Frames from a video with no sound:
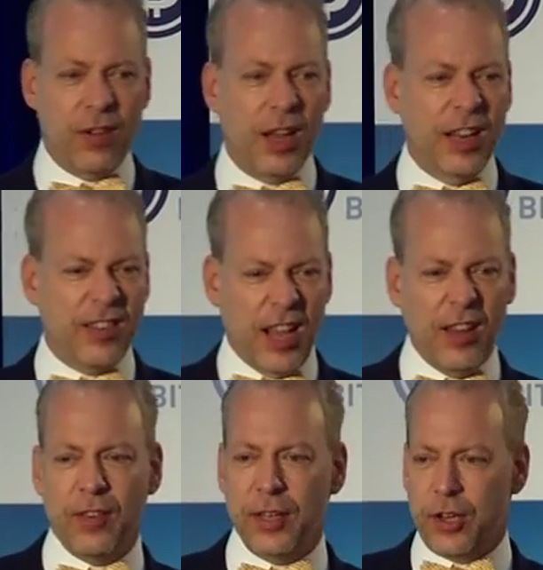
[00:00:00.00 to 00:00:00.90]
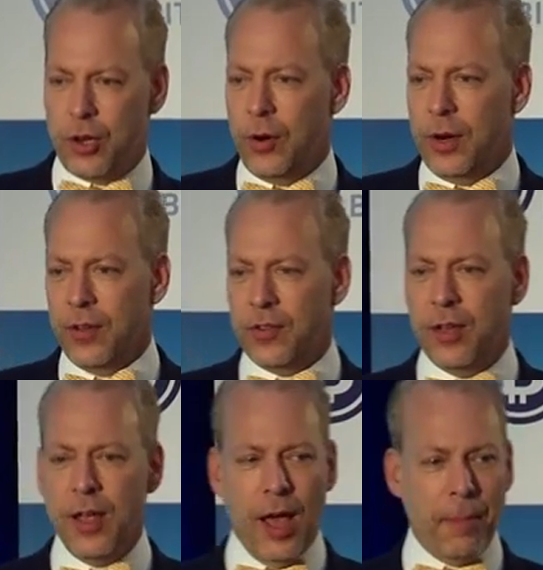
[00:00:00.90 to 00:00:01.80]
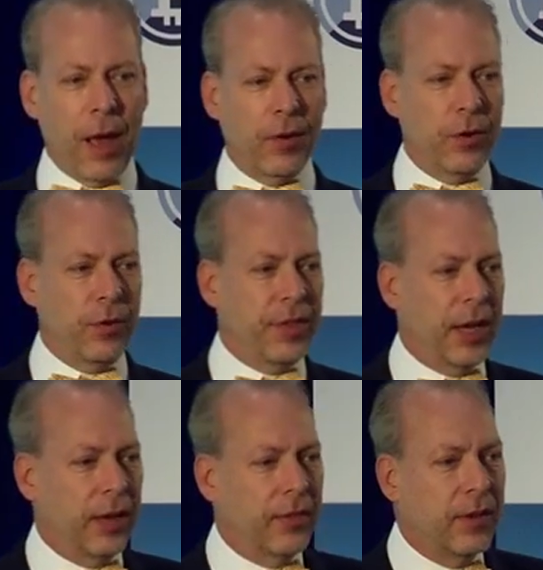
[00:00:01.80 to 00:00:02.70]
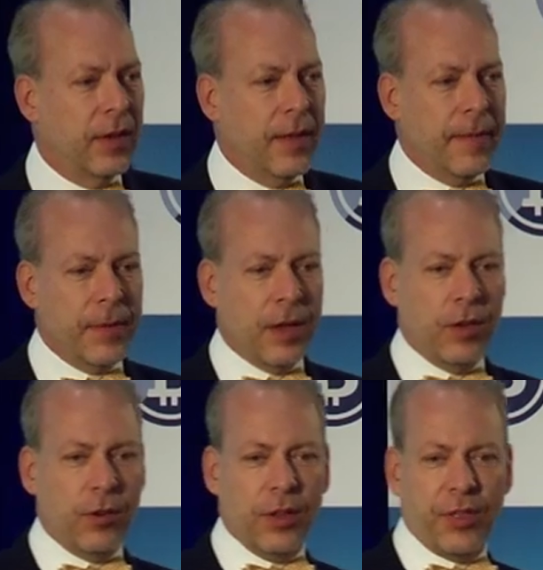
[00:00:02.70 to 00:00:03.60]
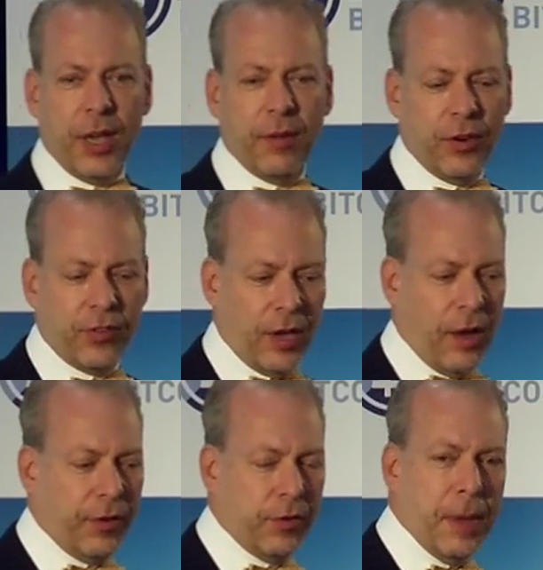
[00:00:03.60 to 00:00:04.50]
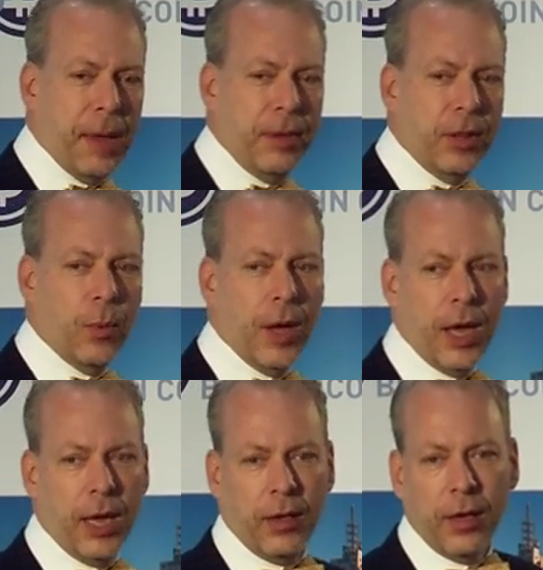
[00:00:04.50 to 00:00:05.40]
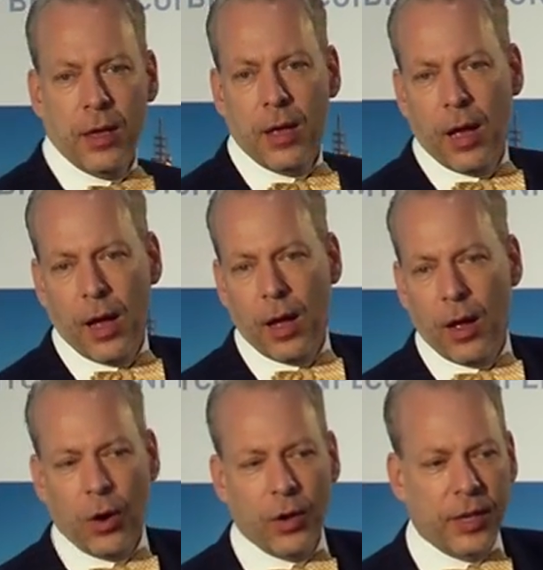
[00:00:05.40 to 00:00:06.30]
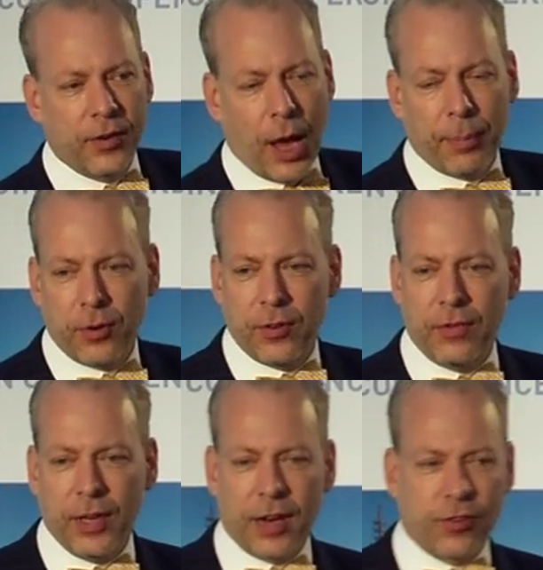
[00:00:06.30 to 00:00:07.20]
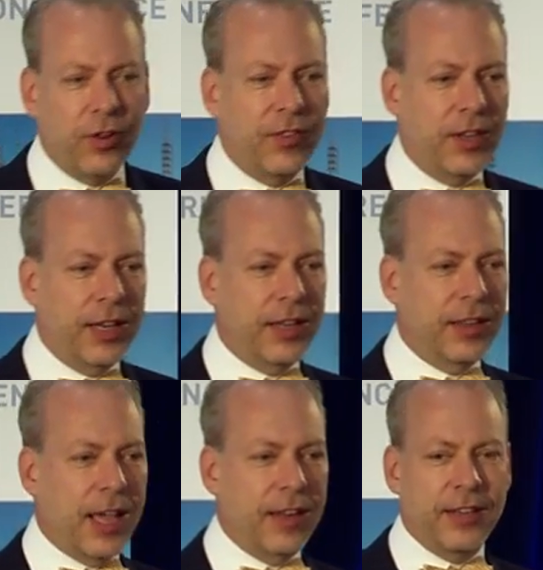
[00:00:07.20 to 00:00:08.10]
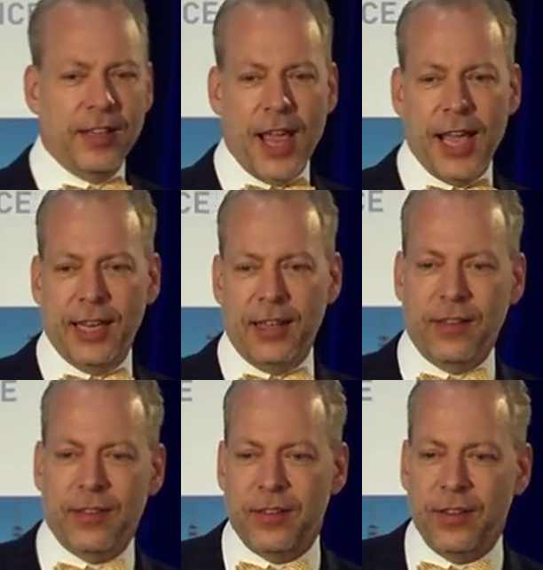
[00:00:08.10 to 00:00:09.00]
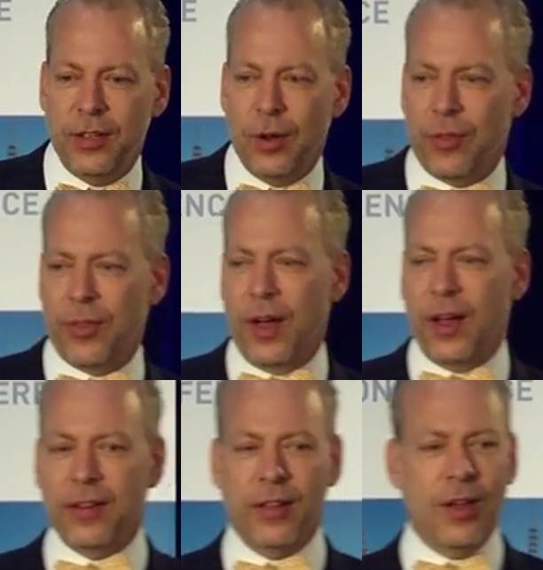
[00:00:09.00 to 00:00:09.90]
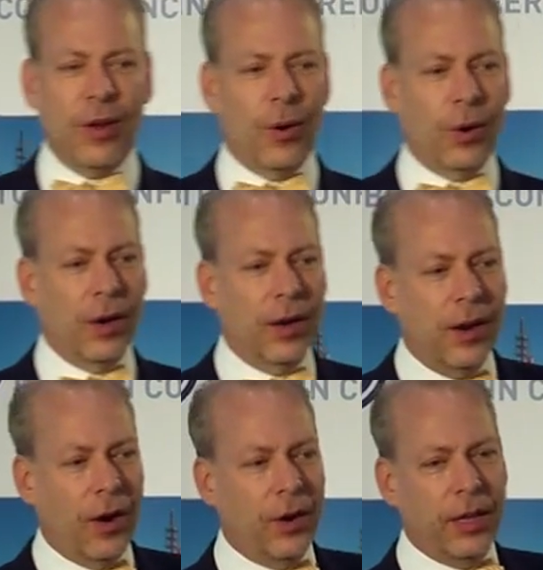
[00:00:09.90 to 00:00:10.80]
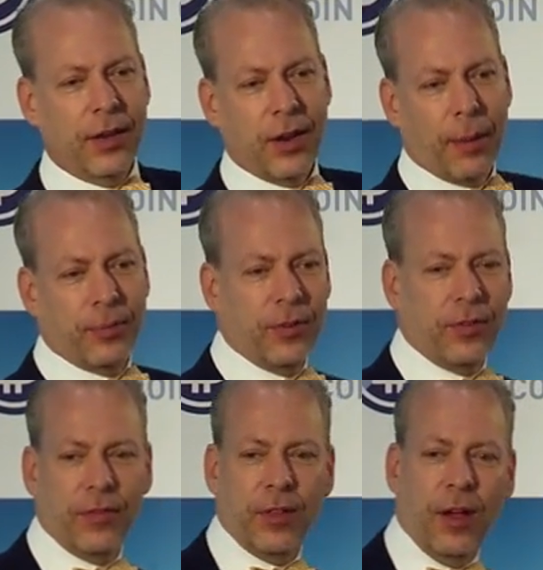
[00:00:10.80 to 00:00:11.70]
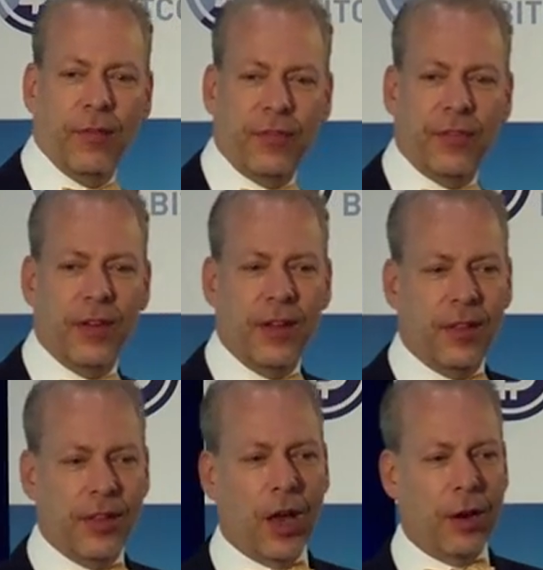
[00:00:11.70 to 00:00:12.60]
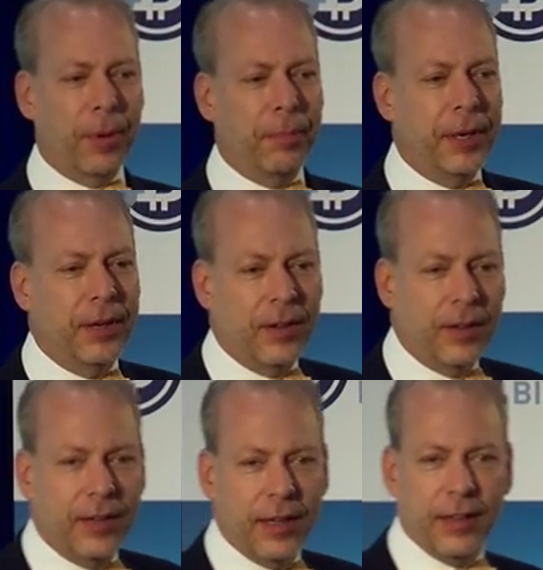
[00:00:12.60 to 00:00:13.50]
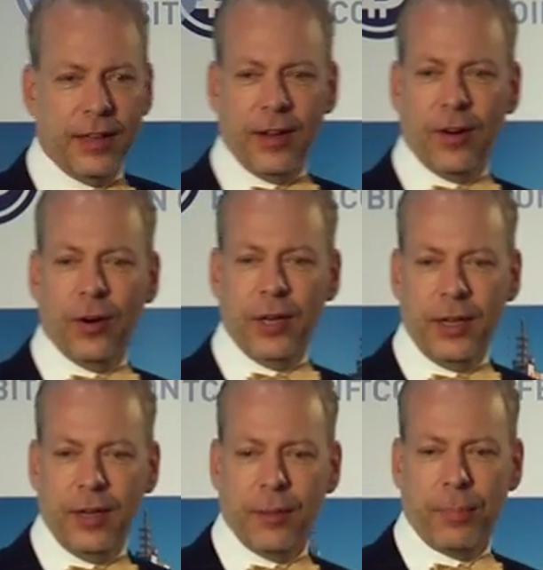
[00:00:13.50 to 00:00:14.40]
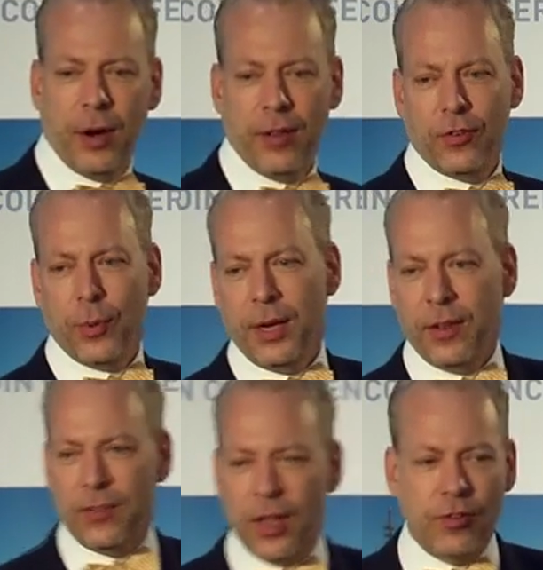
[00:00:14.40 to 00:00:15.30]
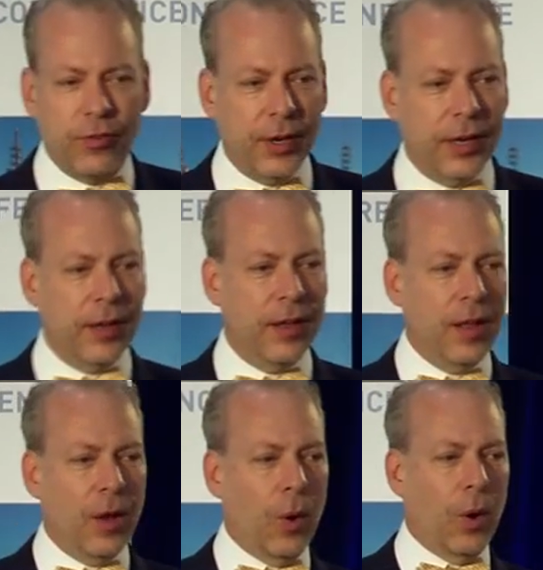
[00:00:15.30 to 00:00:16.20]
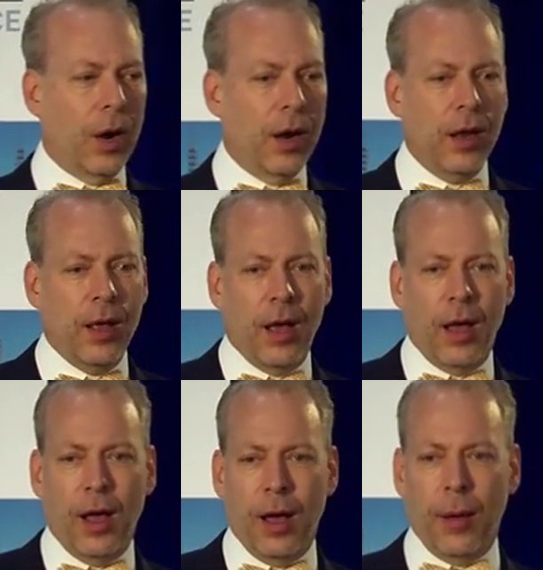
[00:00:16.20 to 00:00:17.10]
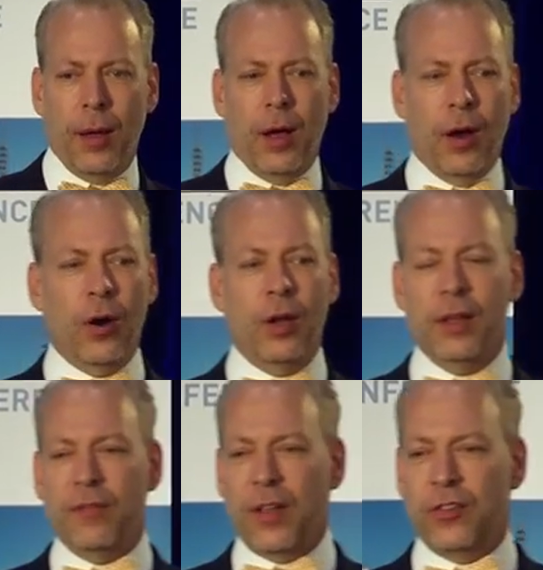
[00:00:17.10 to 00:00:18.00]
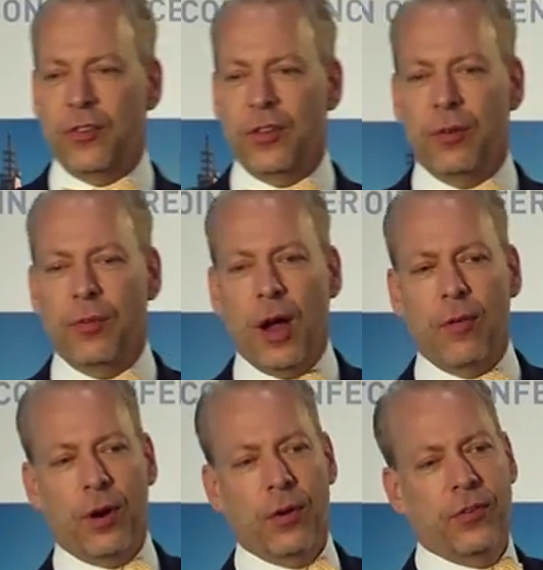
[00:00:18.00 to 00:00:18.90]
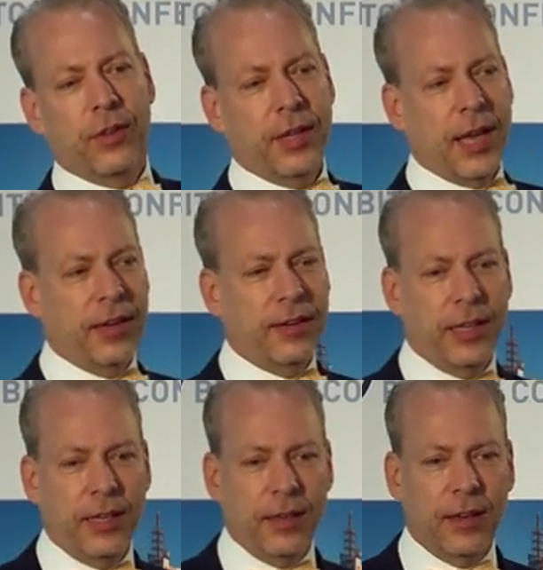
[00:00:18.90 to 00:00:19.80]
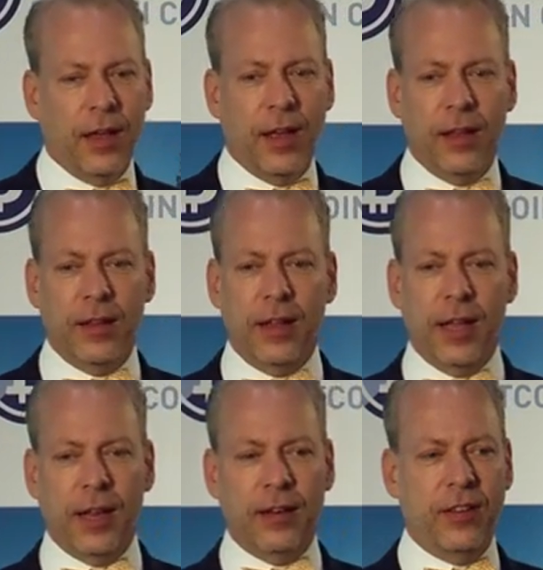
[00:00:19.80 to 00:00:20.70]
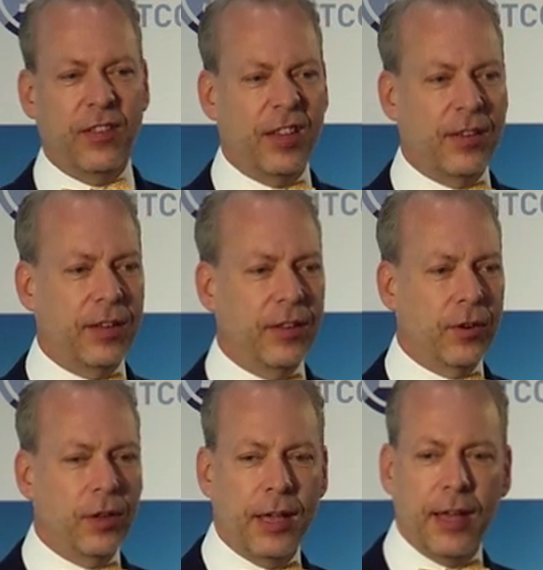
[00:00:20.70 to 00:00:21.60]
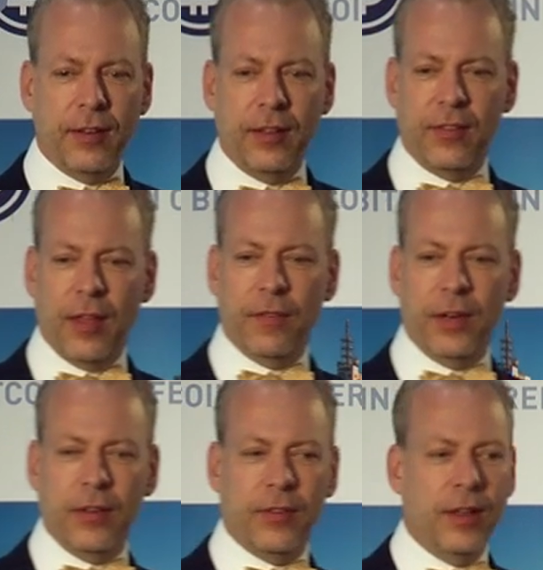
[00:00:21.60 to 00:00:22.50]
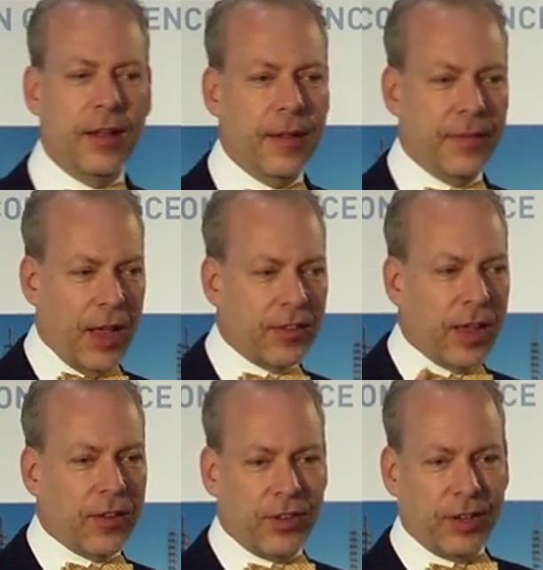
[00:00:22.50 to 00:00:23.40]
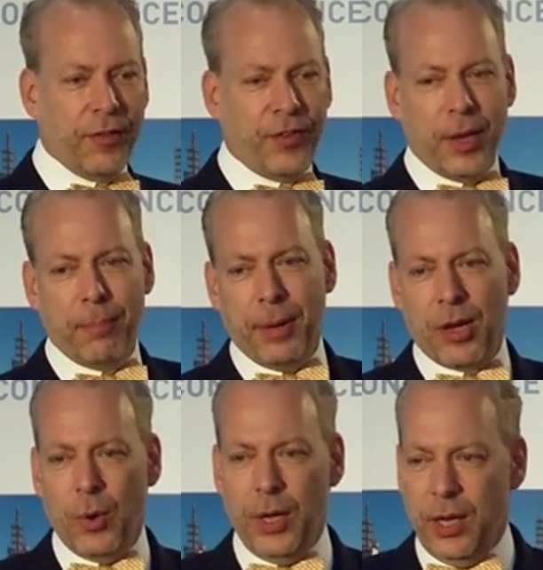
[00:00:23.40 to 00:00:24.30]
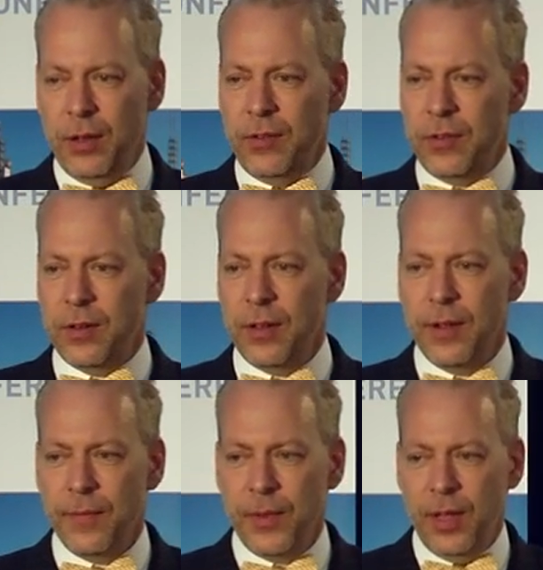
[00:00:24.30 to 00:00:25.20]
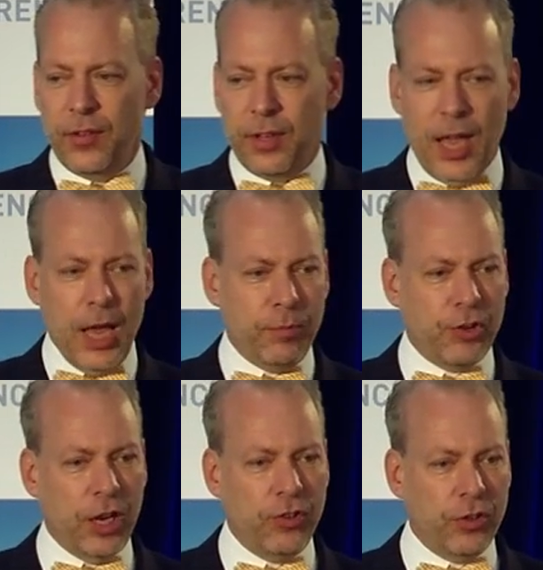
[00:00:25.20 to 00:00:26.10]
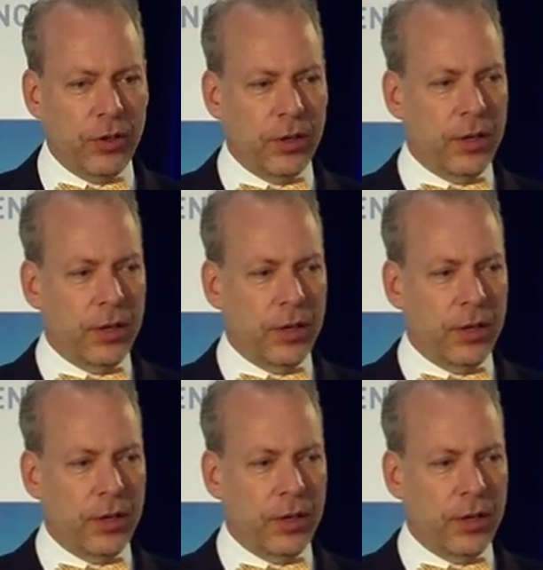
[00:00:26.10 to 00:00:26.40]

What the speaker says: intensely curious about new things. You can think of yourself as maybe the way early adopters of electricity in the 1880s, thought, or early adopters of the automobile in the early part of the 20th century, or early investors in the railroads in the late 1860s, early 1870s. That's how significant Bitcoin is. It's a game changer.